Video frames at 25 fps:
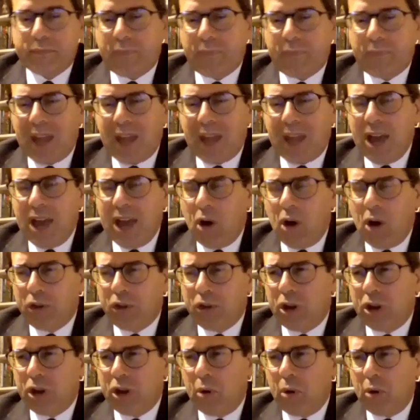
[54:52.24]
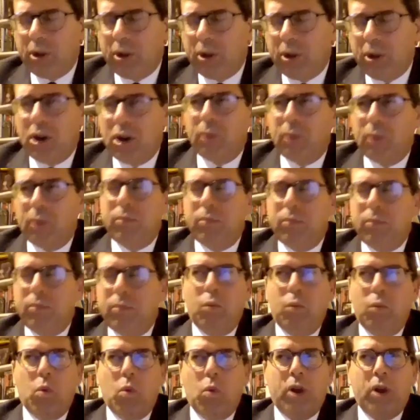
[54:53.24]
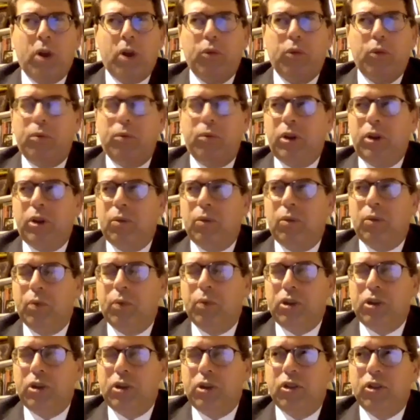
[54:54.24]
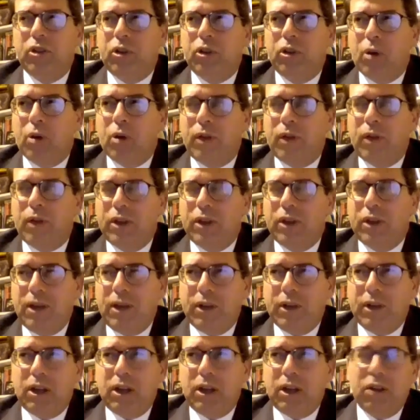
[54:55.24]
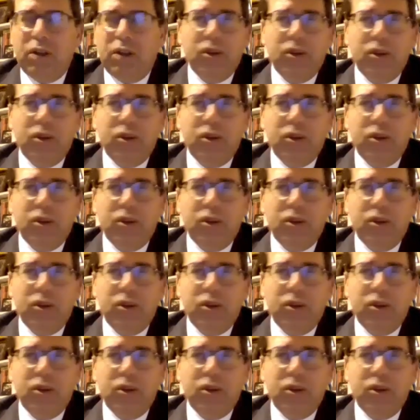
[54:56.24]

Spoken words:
also, one of the reasons these are often given is,